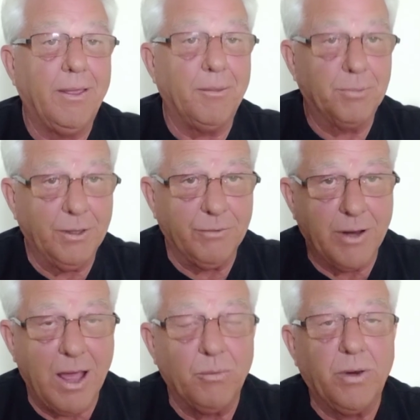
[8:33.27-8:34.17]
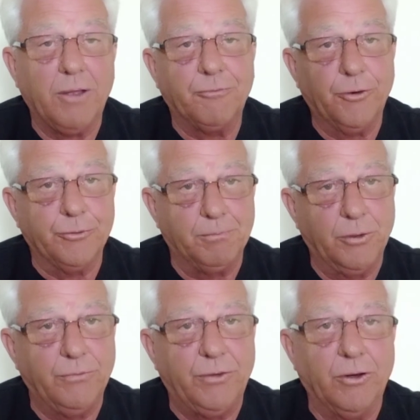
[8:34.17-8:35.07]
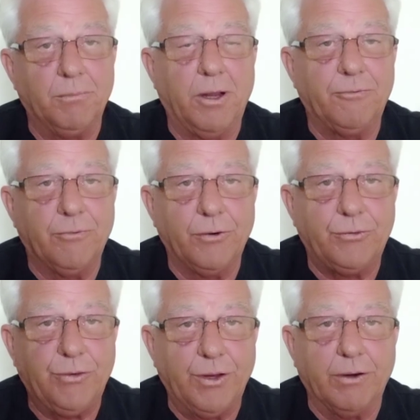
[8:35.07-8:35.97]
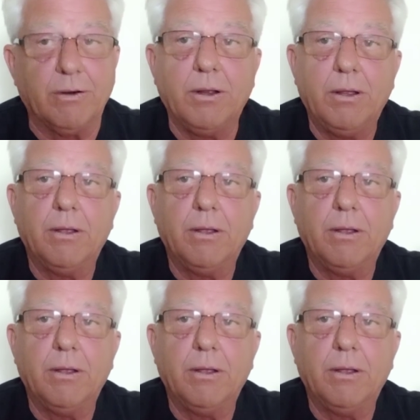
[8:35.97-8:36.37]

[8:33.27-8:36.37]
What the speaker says: And believe it or not, when I first moved here, my first year,